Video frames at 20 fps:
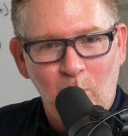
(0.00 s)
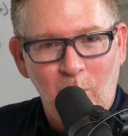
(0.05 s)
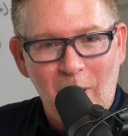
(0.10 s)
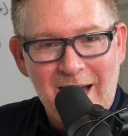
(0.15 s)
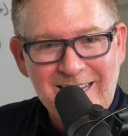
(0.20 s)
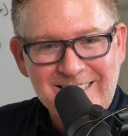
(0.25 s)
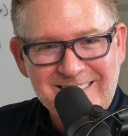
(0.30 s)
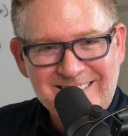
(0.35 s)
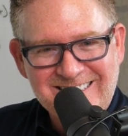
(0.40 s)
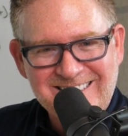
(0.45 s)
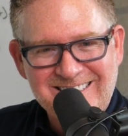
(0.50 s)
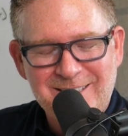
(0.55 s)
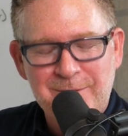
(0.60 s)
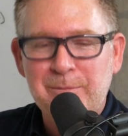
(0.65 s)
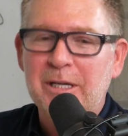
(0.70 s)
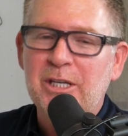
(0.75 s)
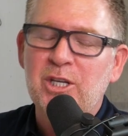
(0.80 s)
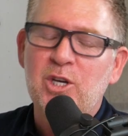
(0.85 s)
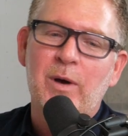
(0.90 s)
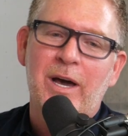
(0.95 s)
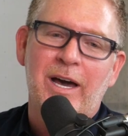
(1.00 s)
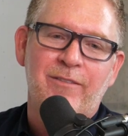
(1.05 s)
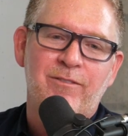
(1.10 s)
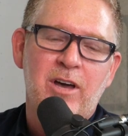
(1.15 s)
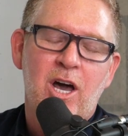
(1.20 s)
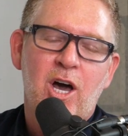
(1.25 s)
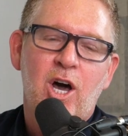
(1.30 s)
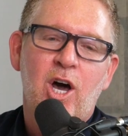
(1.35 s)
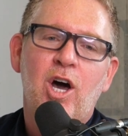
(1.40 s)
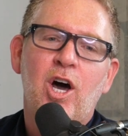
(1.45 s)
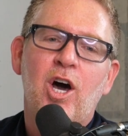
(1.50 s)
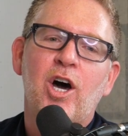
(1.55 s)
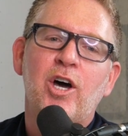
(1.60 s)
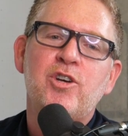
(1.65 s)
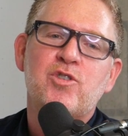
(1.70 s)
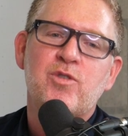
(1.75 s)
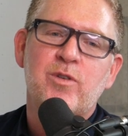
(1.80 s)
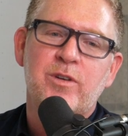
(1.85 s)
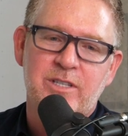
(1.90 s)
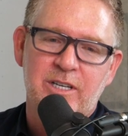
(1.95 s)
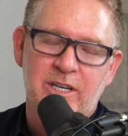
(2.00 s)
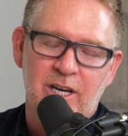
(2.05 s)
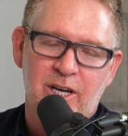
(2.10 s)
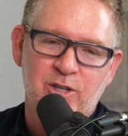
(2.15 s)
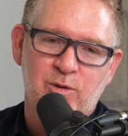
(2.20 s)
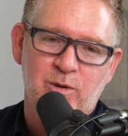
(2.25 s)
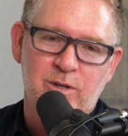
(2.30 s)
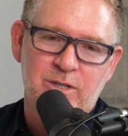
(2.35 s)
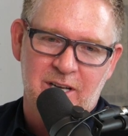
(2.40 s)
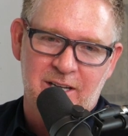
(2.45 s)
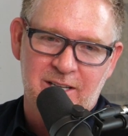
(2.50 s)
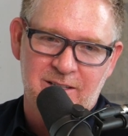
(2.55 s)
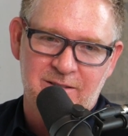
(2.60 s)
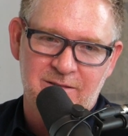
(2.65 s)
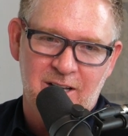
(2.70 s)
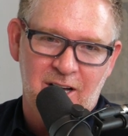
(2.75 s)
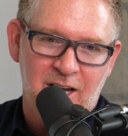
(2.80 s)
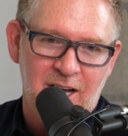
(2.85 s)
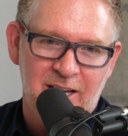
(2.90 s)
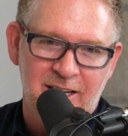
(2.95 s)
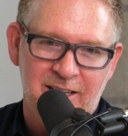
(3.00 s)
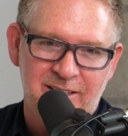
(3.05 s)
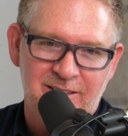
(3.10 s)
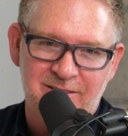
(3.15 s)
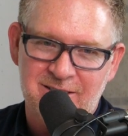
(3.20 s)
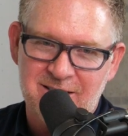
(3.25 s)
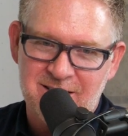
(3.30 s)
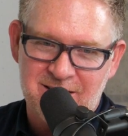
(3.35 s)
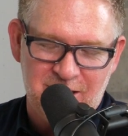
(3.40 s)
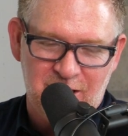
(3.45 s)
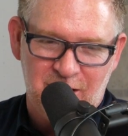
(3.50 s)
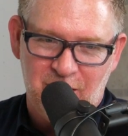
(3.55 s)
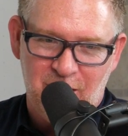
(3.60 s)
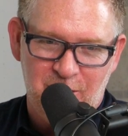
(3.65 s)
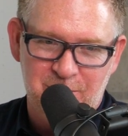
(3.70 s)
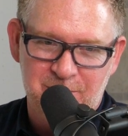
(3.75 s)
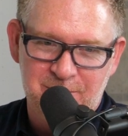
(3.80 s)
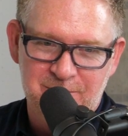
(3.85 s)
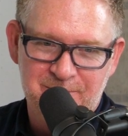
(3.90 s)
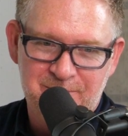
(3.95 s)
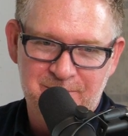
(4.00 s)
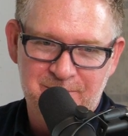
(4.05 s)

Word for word: What? But you have hundreds and hundreds on on Zillow.